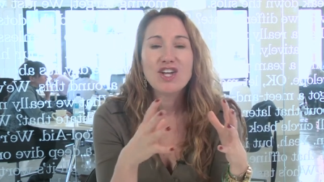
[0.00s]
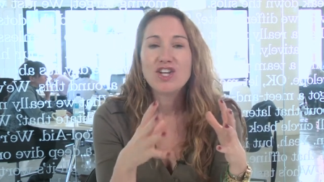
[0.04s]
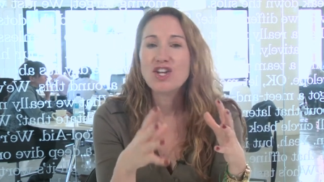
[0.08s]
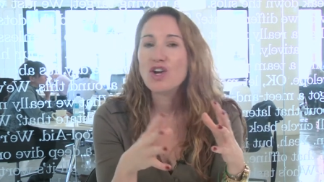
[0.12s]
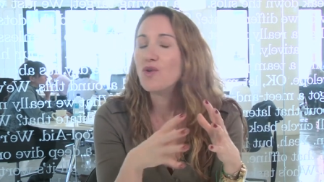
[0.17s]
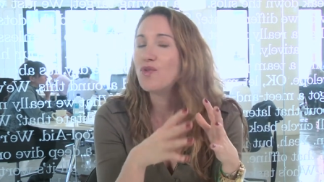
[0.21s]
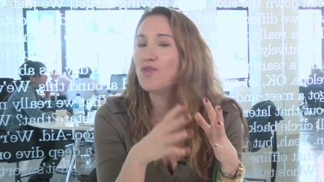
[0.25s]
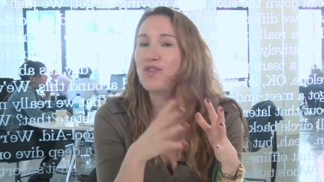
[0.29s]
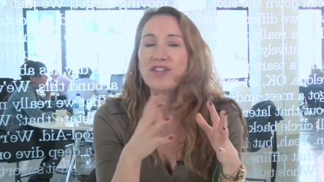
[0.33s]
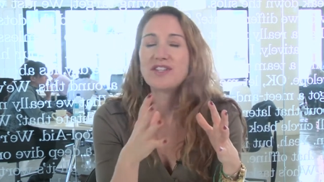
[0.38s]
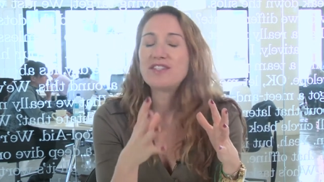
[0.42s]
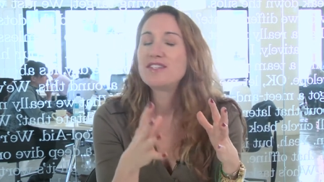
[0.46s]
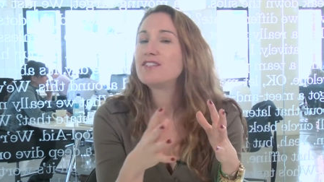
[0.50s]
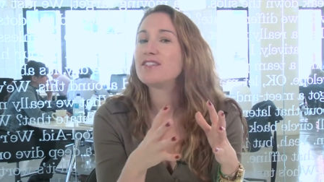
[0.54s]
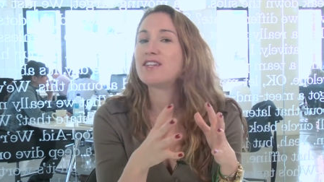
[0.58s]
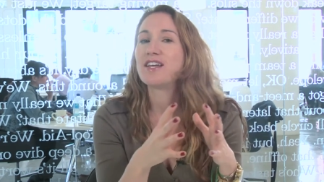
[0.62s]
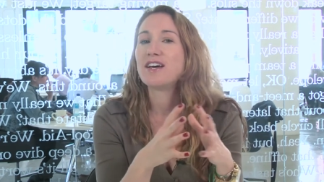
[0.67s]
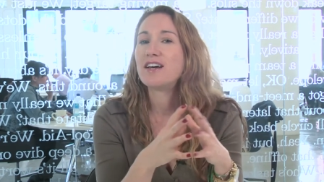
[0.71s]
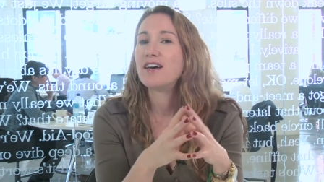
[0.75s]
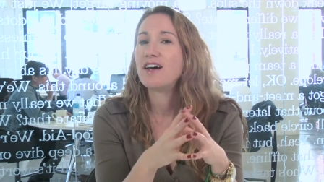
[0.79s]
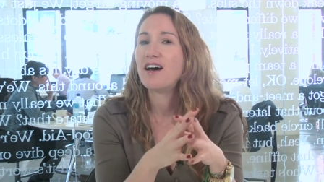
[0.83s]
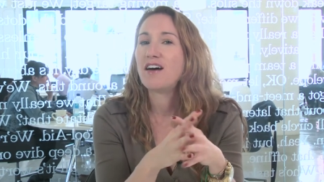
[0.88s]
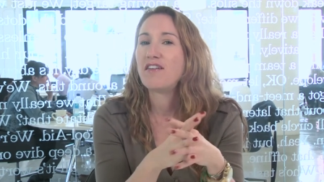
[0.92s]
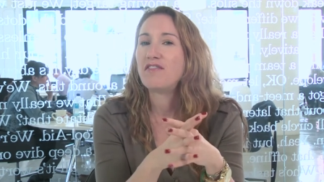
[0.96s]
you know, this is
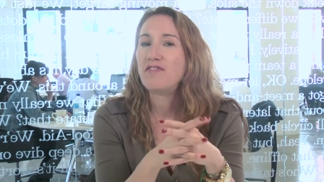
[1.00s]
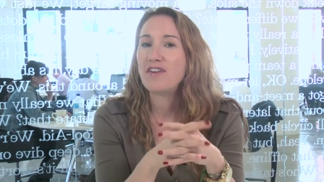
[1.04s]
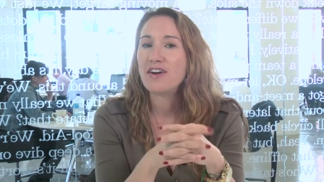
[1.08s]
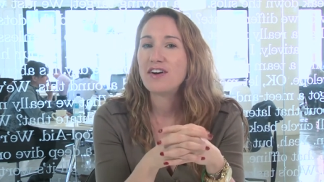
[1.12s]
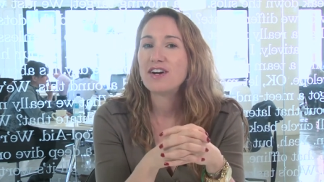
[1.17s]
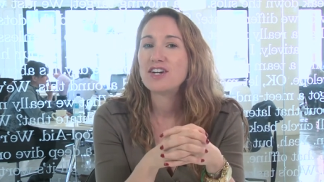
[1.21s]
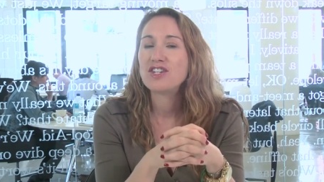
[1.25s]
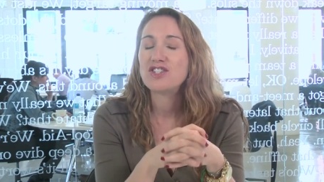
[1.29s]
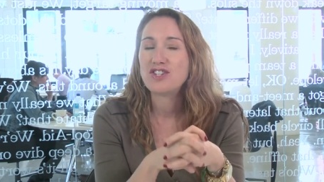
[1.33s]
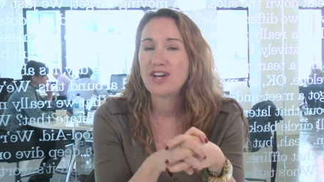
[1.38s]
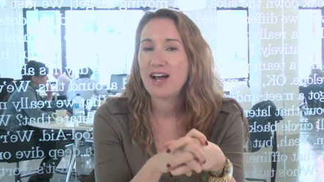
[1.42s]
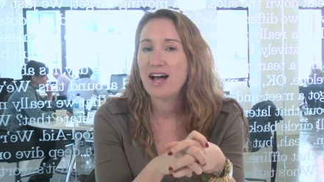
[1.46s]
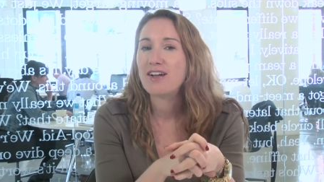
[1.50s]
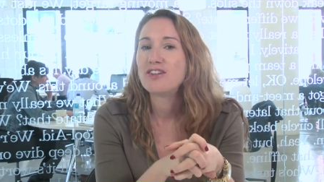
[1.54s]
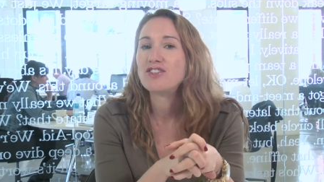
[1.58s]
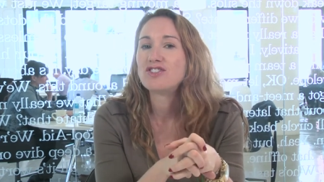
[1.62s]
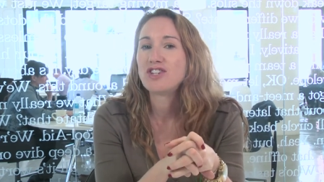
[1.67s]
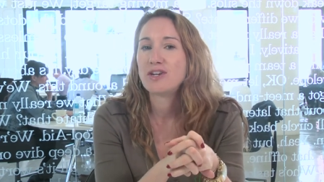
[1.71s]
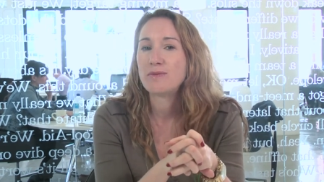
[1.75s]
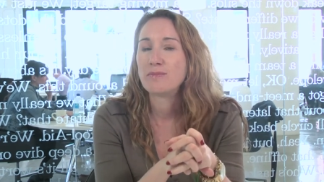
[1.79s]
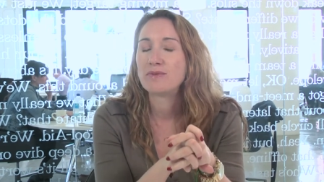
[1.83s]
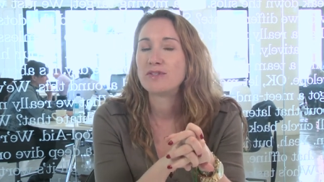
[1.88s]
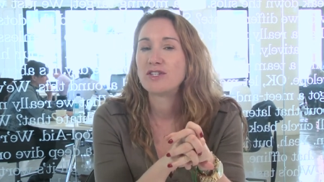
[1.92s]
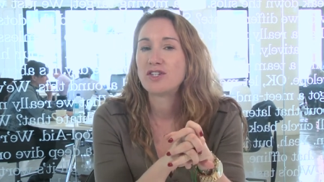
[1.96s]
a, a very
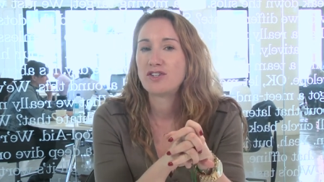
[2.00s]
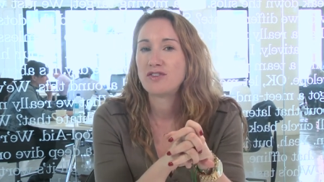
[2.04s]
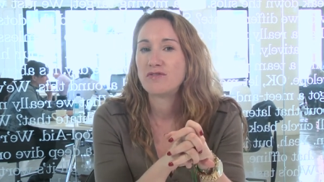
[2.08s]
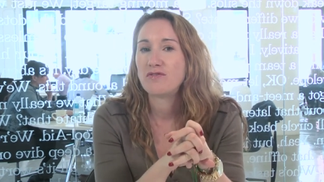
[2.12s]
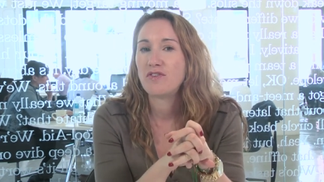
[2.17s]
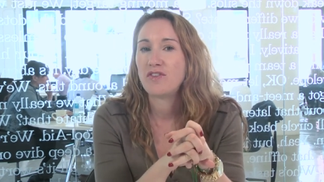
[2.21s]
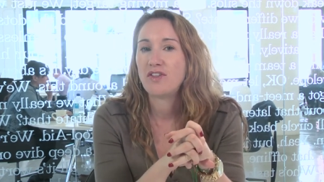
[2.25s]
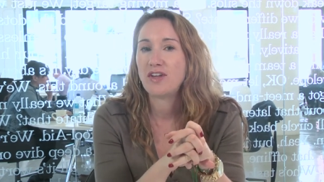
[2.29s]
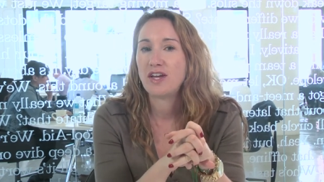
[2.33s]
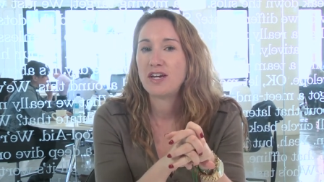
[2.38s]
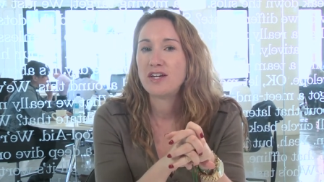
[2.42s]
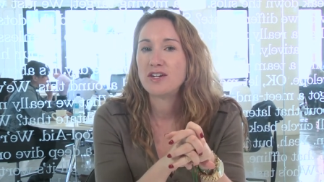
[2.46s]
challenging position for the